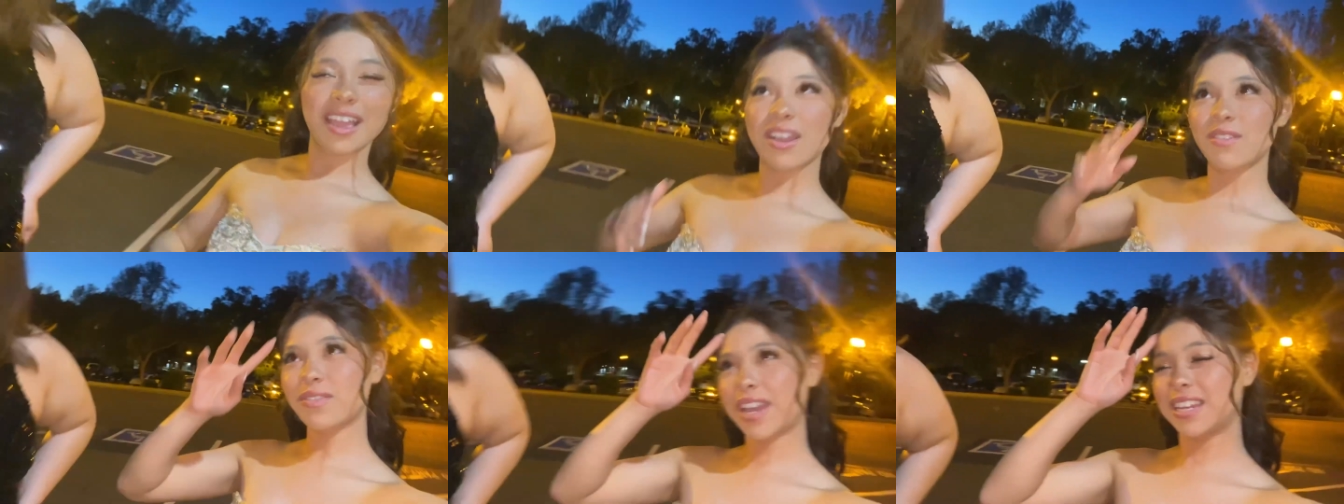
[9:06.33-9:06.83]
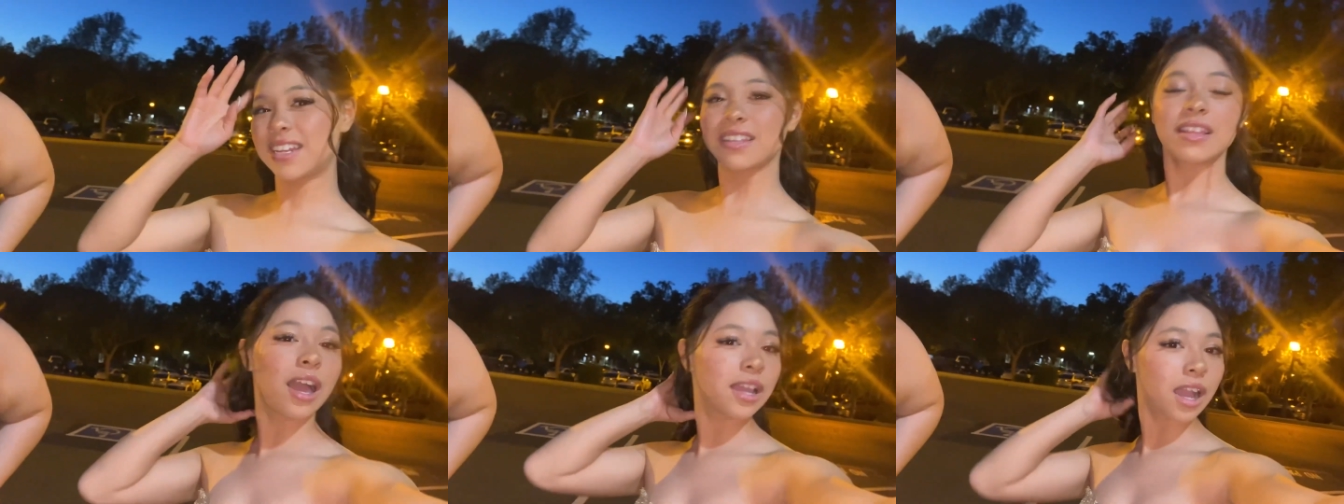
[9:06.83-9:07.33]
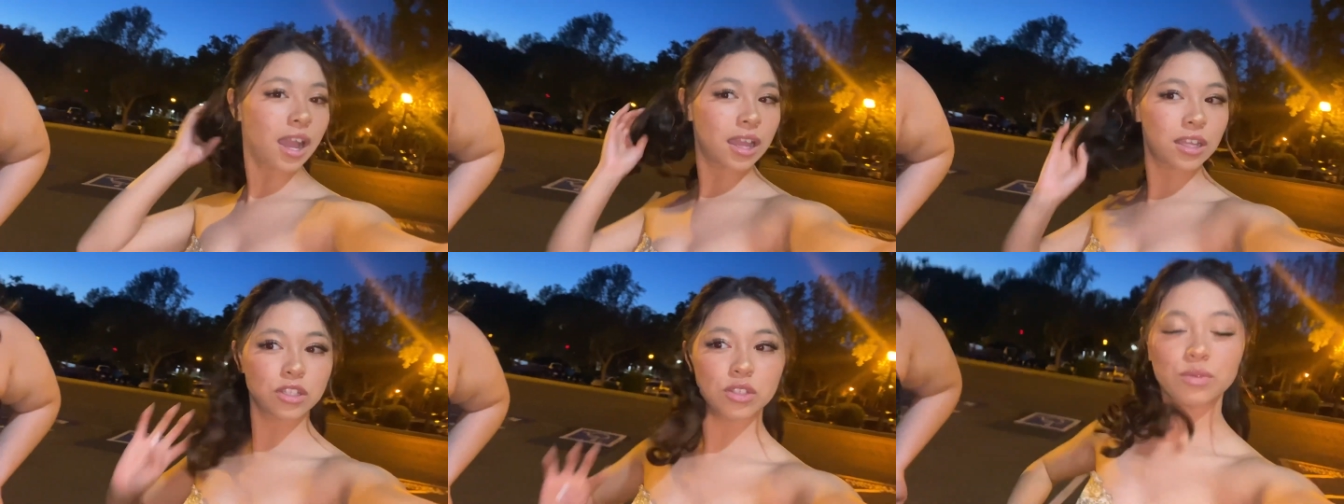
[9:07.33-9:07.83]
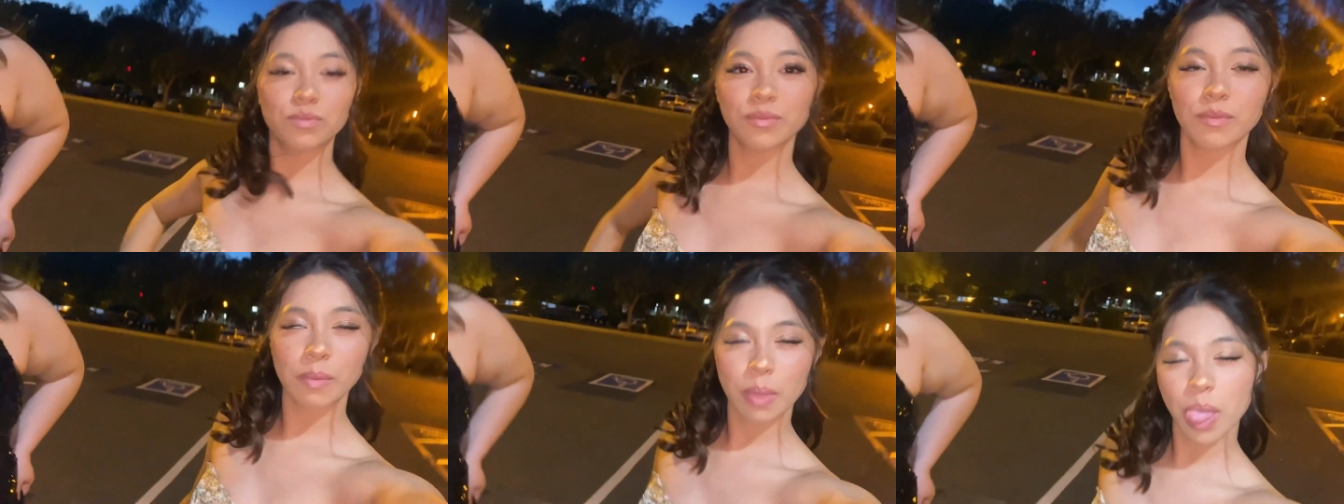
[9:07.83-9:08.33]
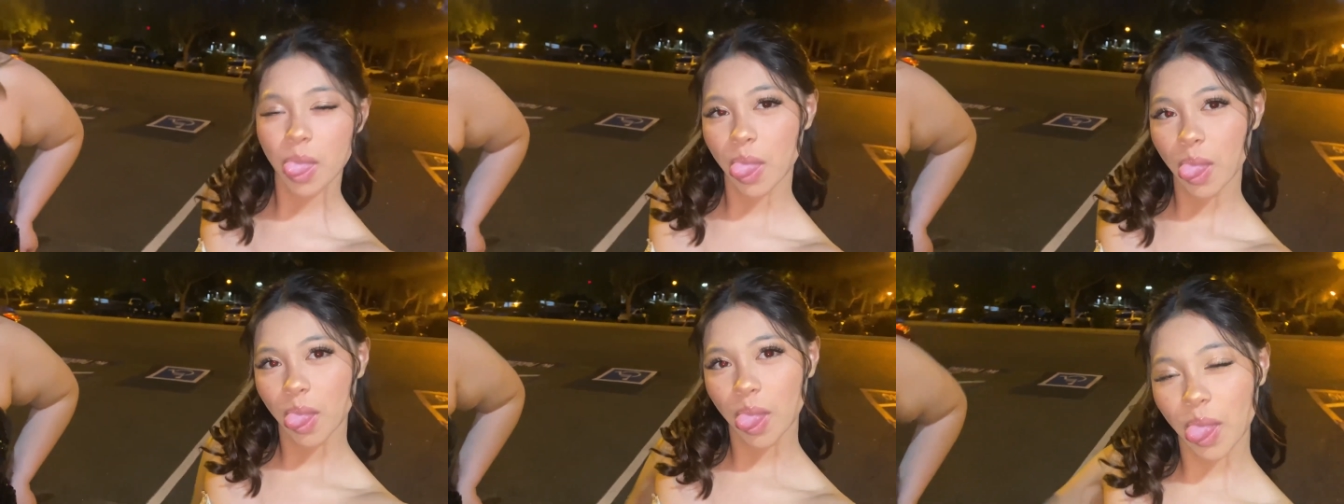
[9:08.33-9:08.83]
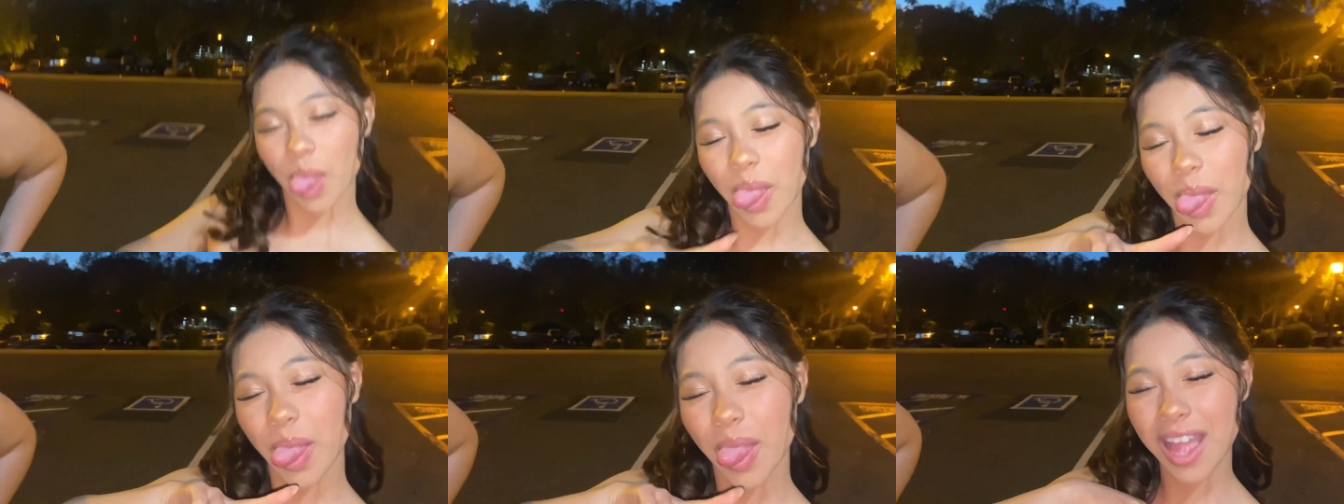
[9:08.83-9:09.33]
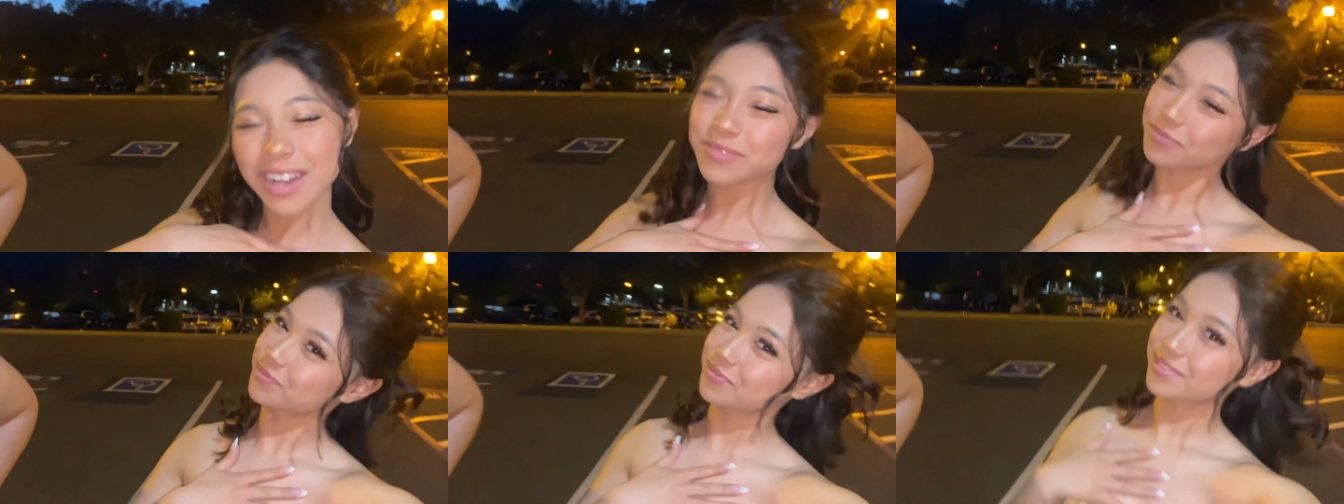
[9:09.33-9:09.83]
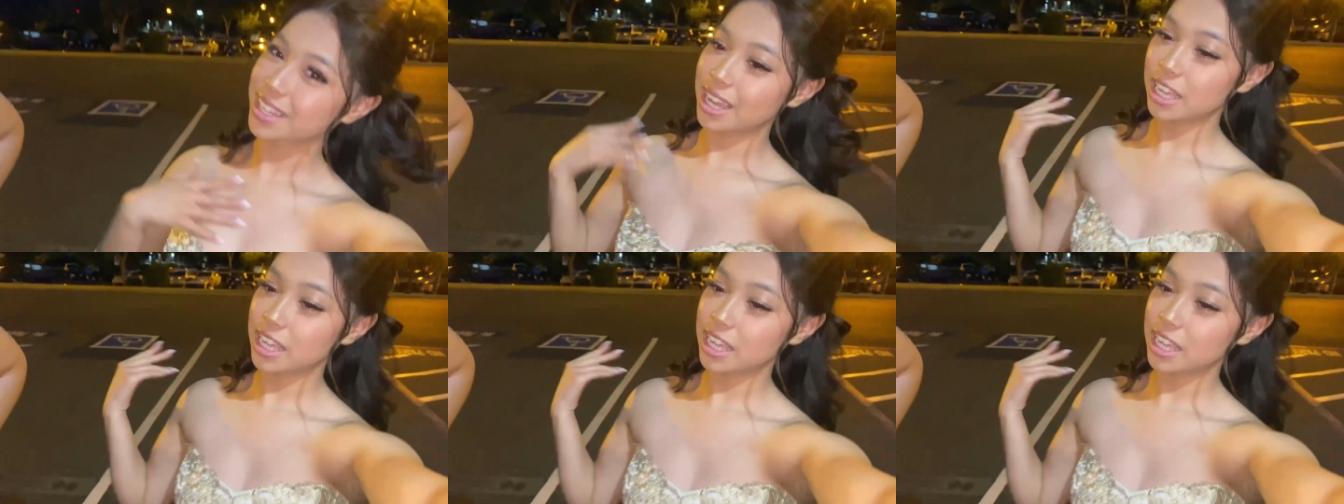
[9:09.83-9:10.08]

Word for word: I ate. We're waiting in line, guys. I did. I was working